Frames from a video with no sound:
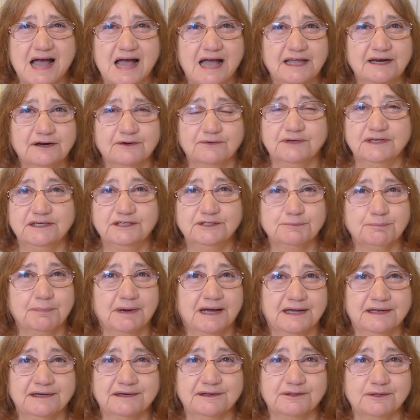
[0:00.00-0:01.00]
I don't need to
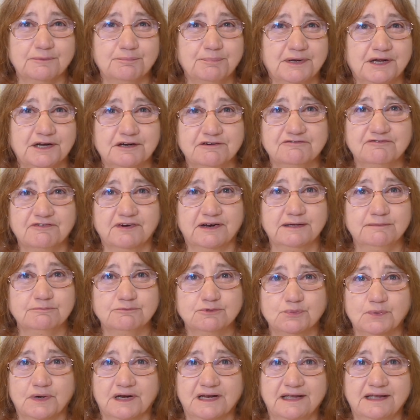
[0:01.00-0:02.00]
buy another pair of
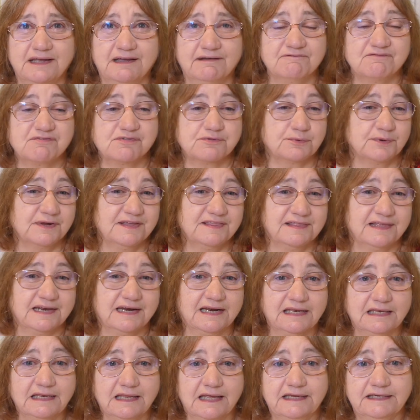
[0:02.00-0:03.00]
frames when I have 3 that
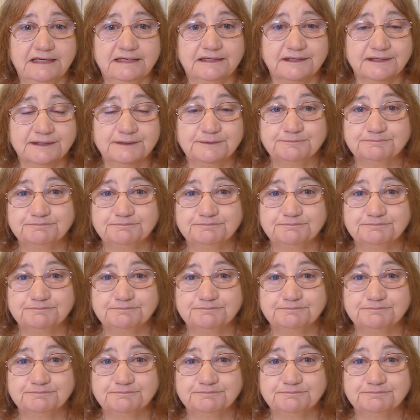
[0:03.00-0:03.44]
I like.